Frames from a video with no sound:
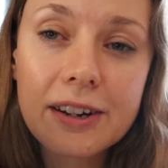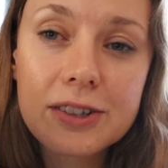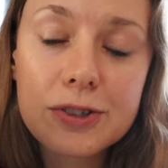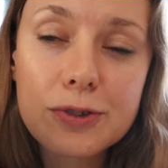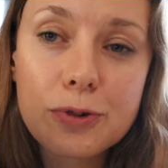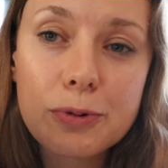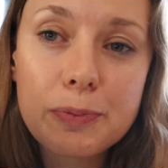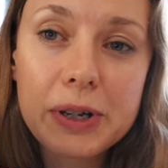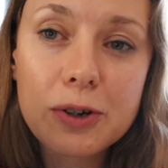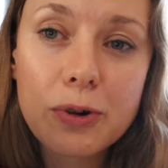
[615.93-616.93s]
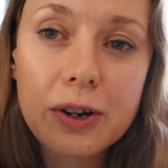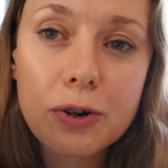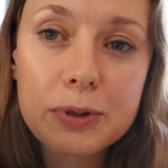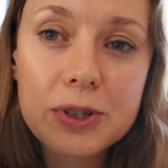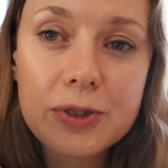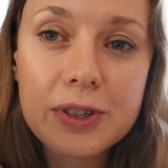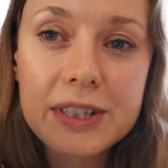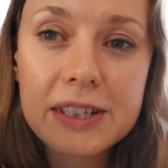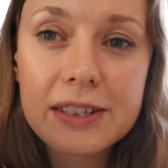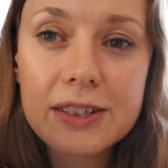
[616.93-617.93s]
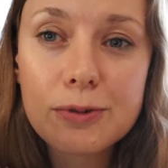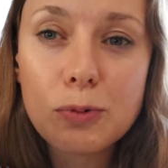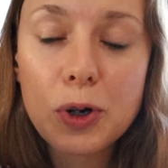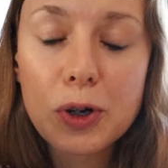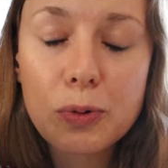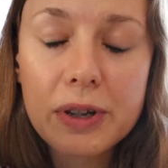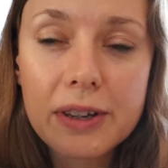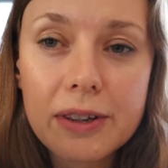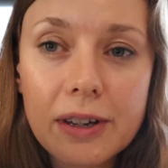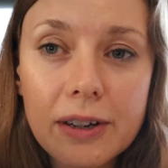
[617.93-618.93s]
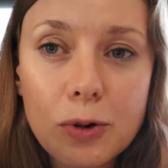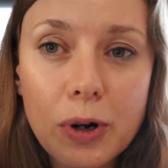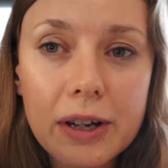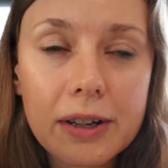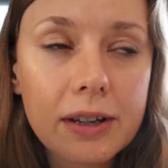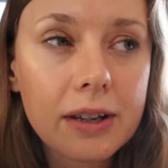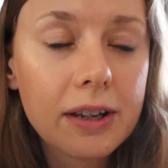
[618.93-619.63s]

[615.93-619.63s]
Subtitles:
just thought it would be a great opportunity to work with quite